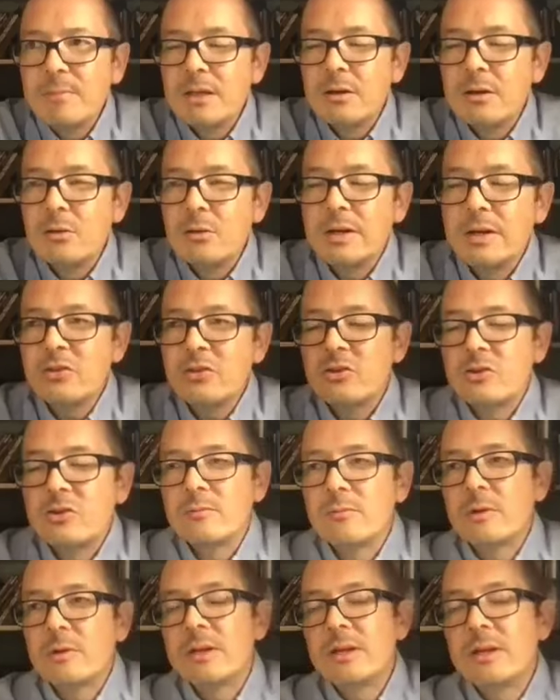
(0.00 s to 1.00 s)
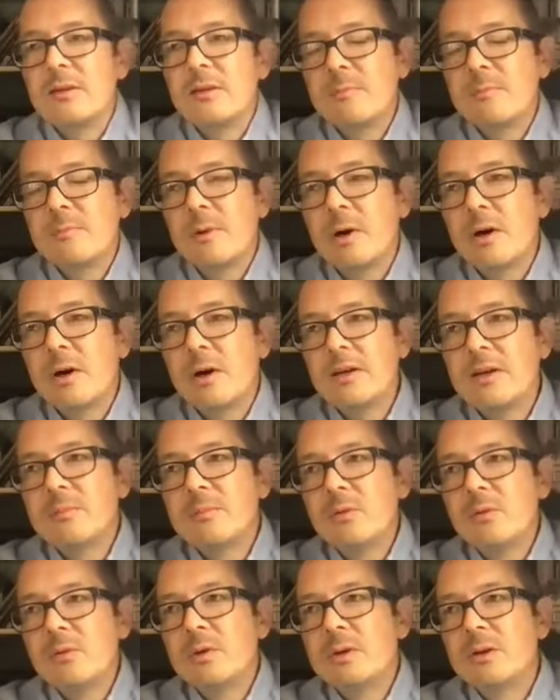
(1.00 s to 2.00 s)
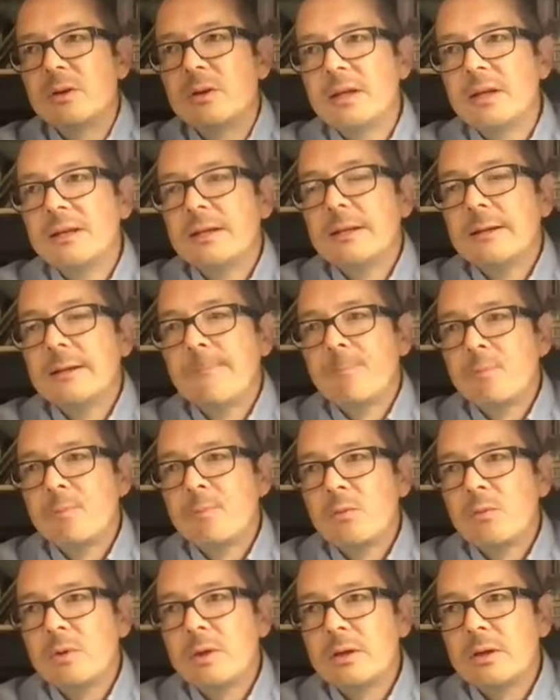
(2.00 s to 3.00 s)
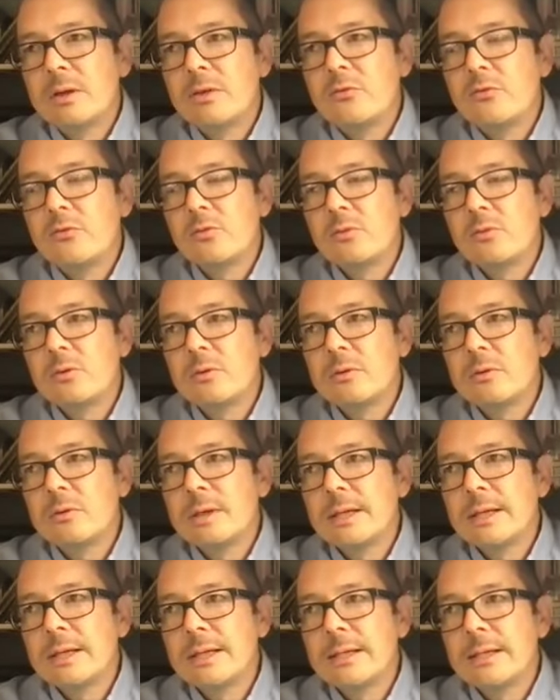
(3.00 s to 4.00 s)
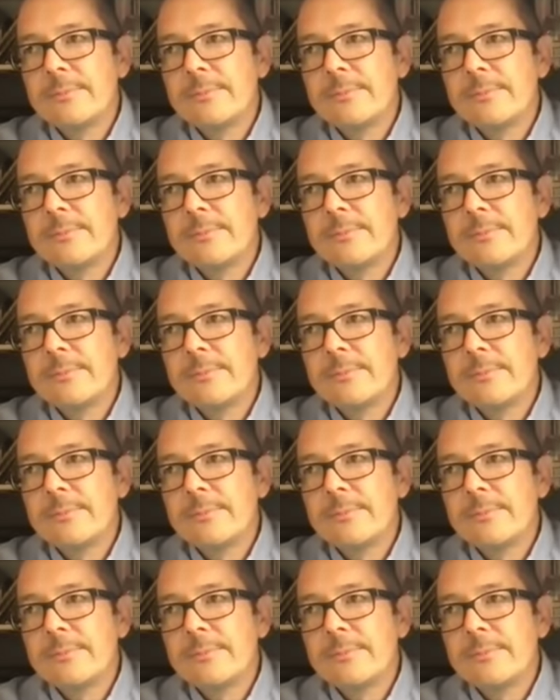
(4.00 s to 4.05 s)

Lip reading: a big question. What inspires me when I draw?